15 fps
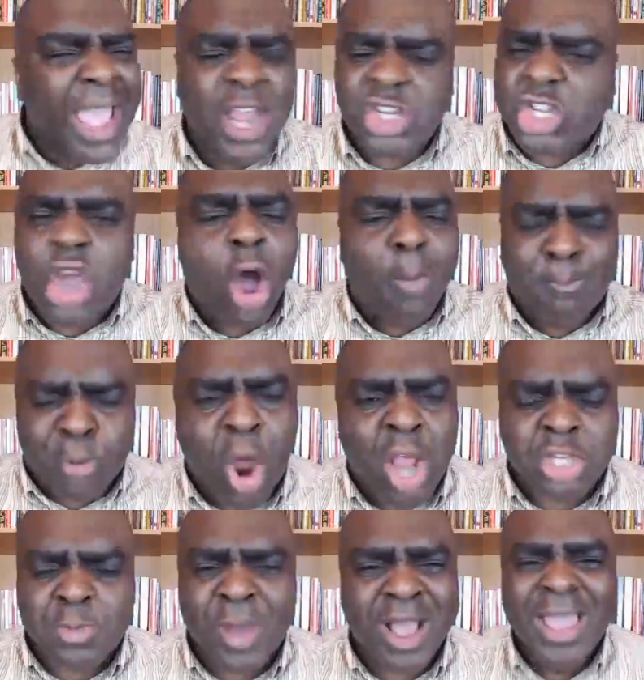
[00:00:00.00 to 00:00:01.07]
is going to
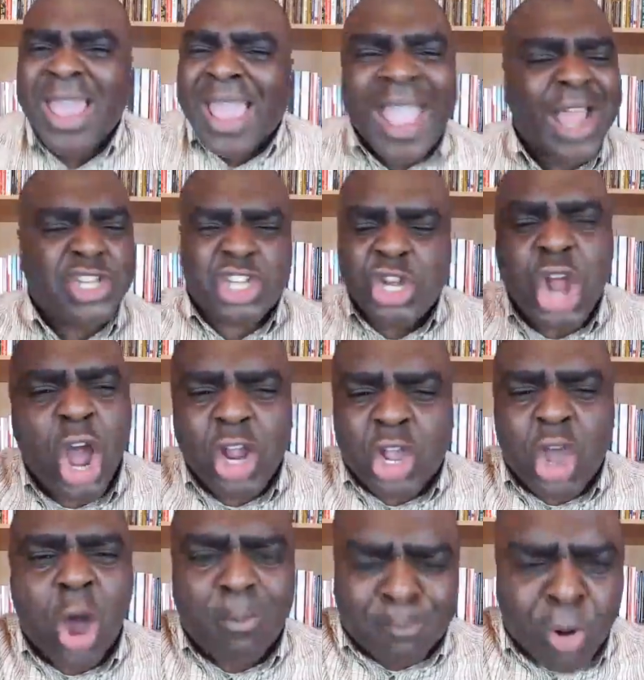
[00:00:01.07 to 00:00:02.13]
prosper. It's
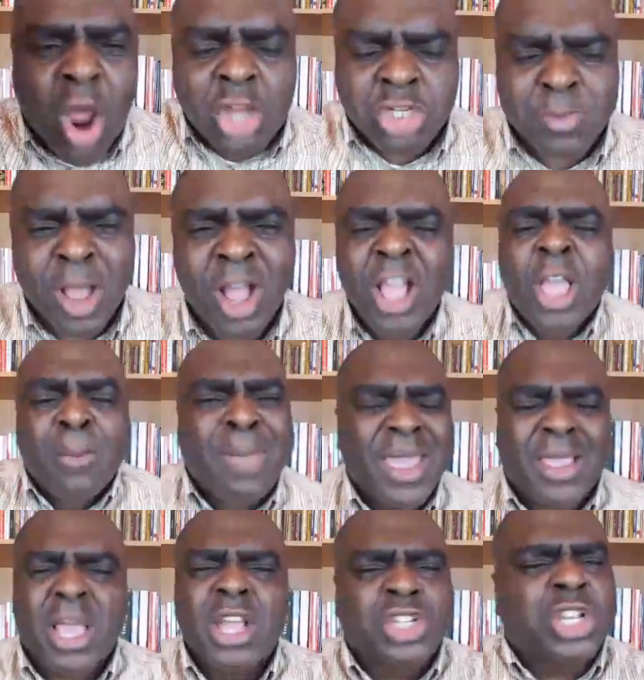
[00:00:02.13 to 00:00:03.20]
not going to prosper
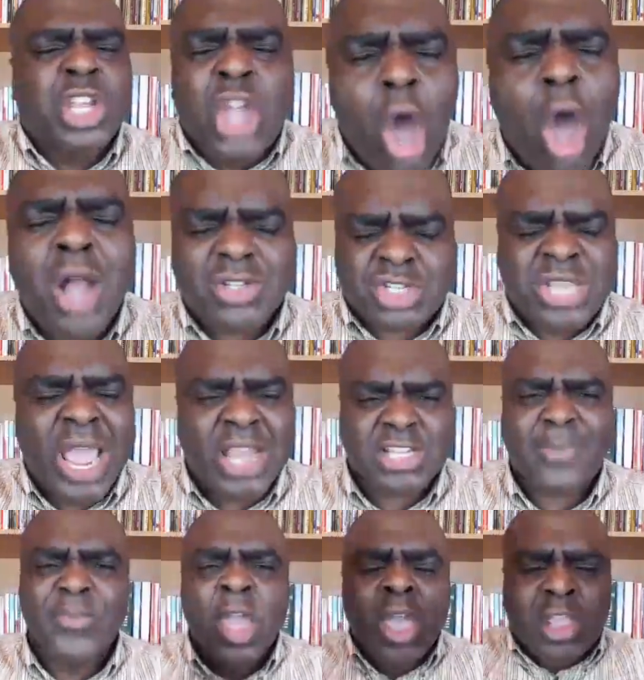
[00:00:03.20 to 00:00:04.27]
because God
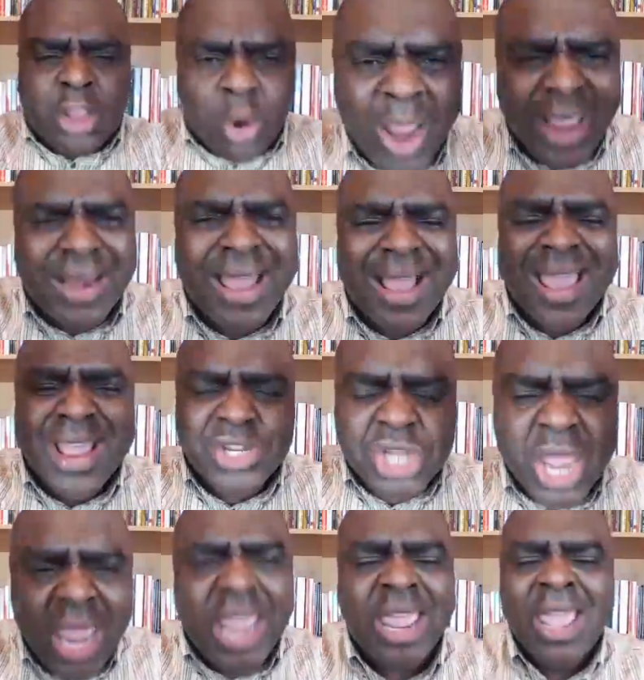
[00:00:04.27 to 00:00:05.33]
says, greater
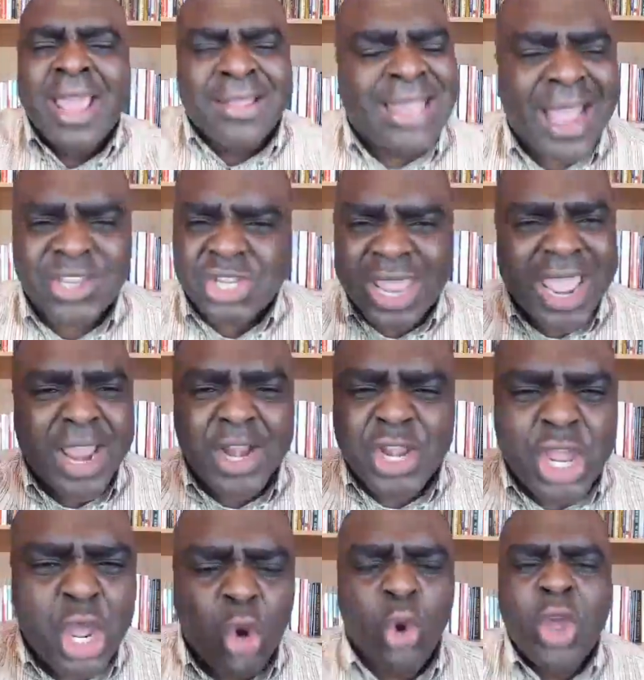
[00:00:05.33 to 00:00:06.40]
is he that's in
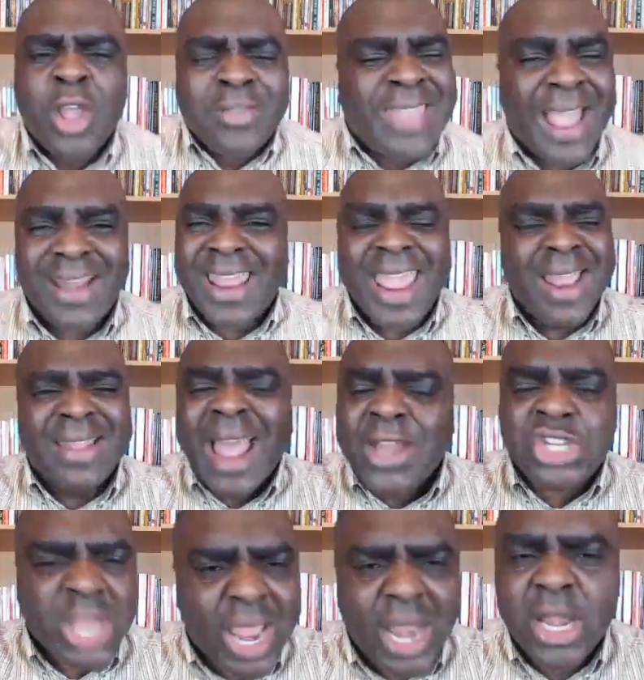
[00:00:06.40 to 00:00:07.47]
you than he
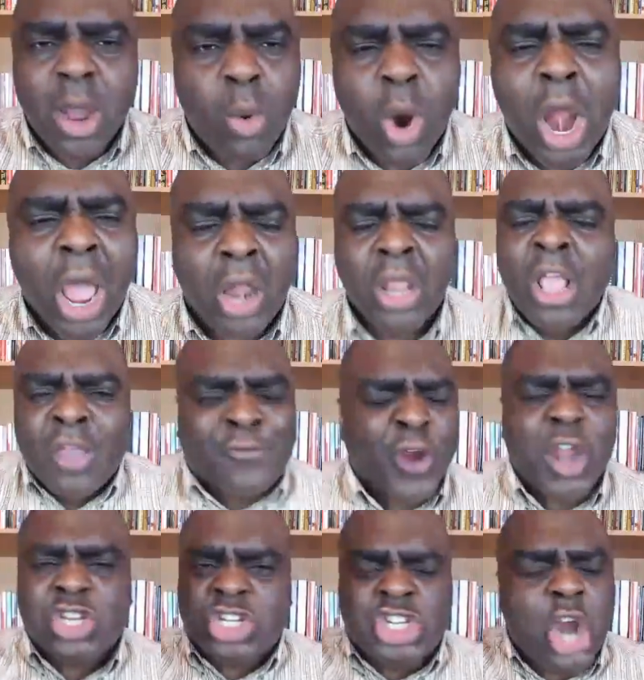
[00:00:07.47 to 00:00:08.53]
that's in the world.
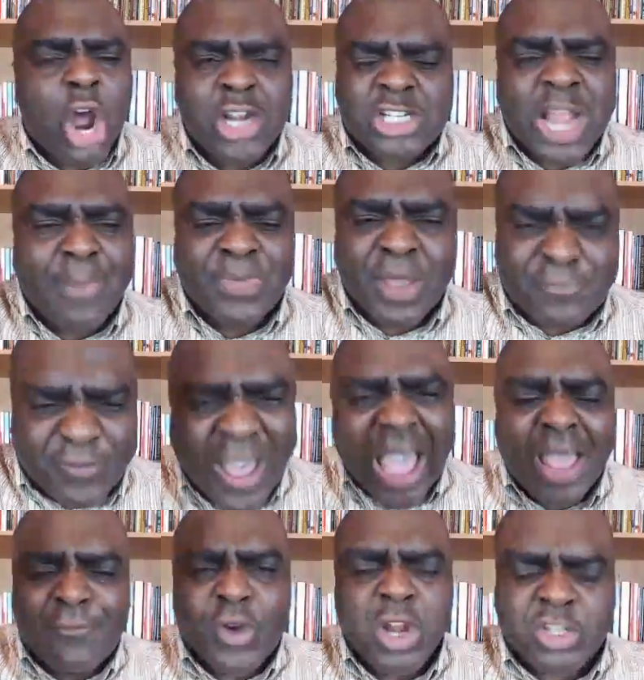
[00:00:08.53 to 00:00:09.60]
First John chapter
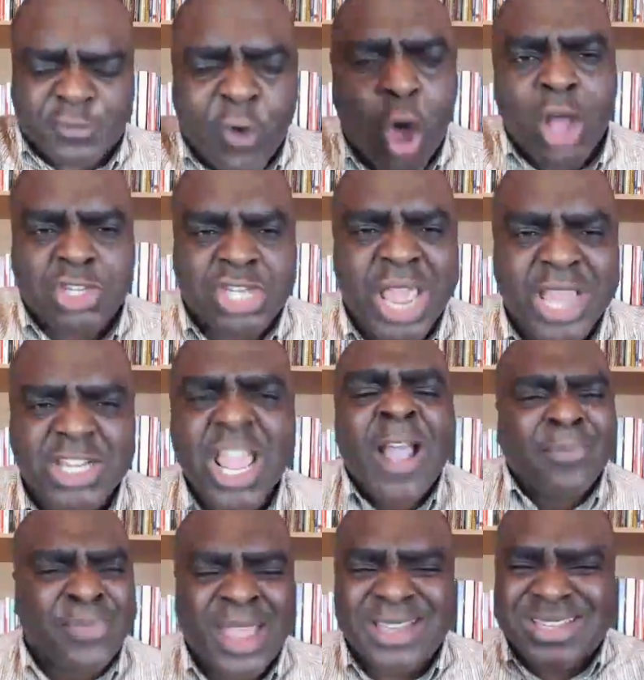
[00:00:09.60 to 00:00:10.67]
5 verse 4 says,
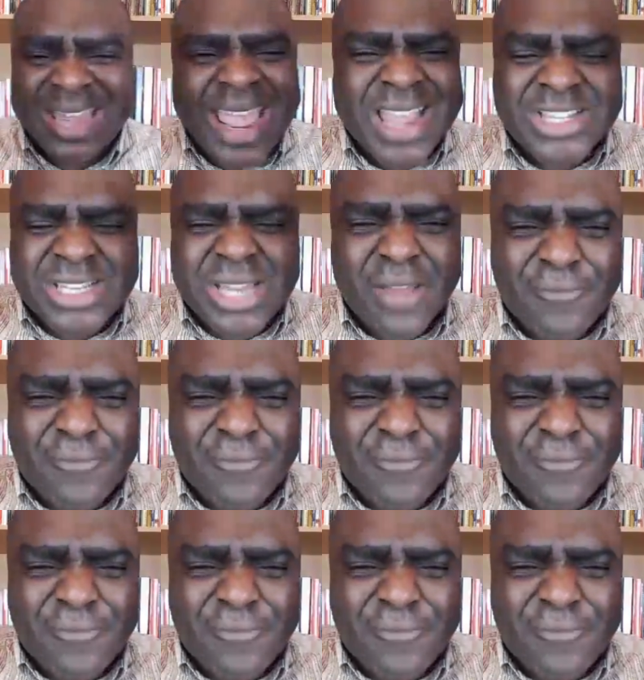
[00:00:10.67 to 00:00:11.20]
this is